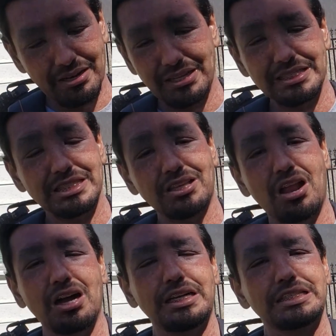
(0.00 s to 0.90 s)
and this is the
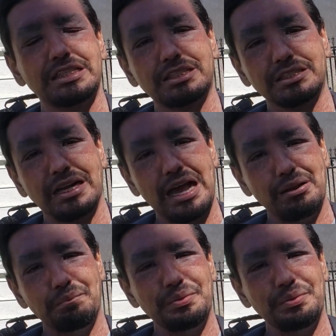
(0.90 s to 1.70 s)
longest it's kind of